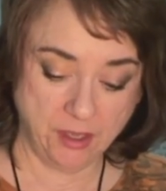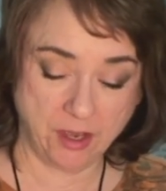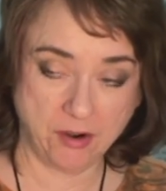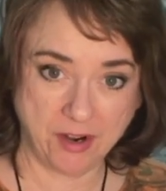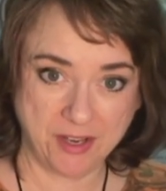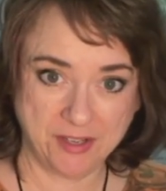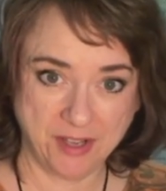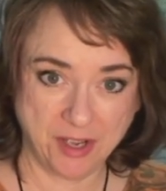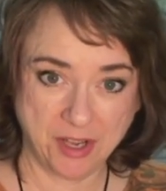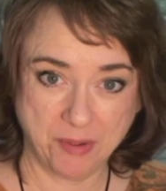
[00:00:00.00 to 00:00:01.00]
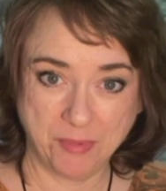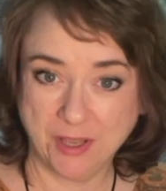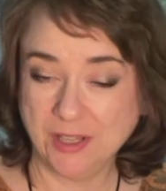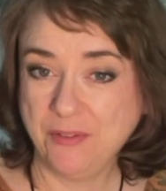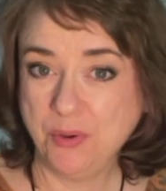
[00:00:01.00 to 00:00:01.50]
All right. Um, I
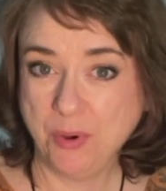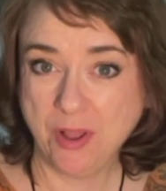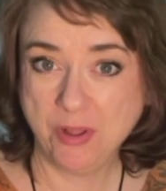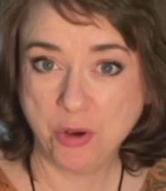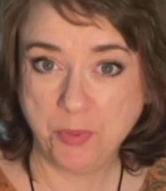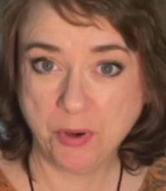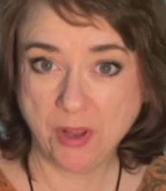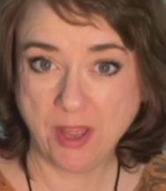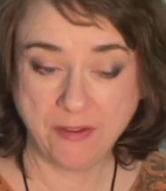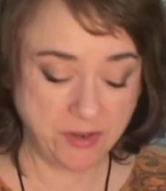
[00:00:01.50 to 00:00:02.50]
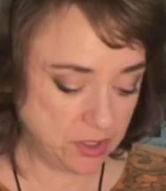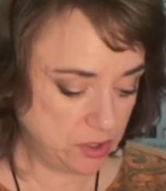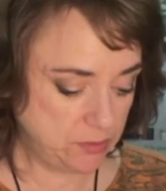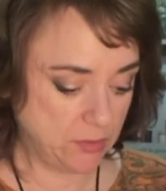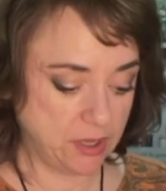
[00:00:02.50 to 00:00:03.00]
love you all. Hope you're all having a
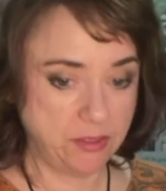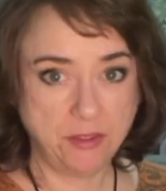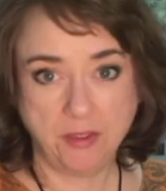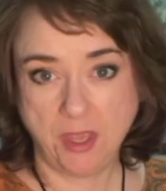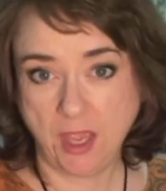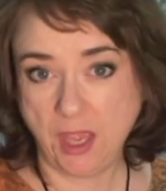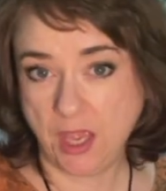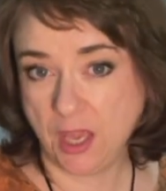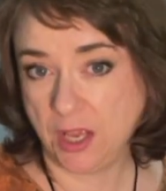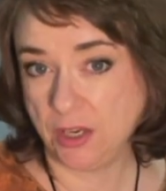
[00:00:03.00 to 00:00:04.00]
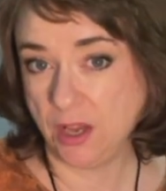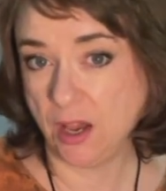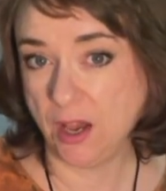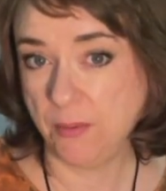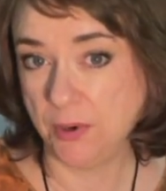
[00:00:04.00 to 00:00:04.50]
good month. And
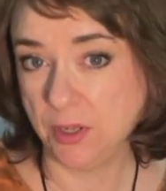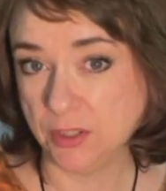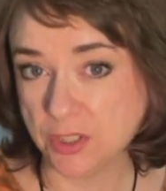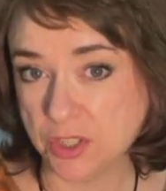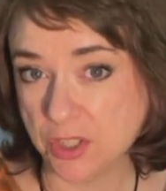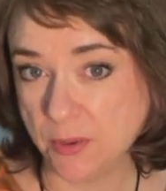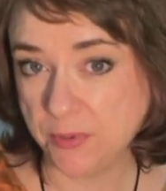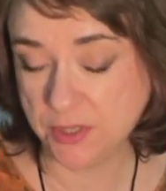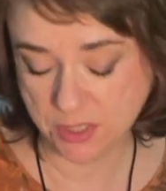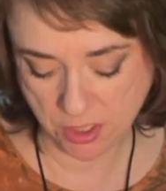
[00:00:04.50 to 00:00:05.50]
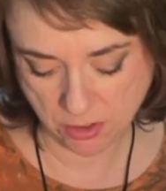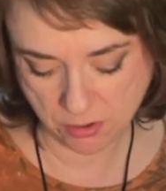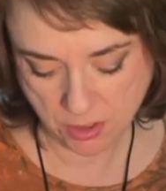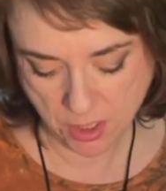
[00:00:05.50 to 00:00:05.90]
I'm going to stop this here.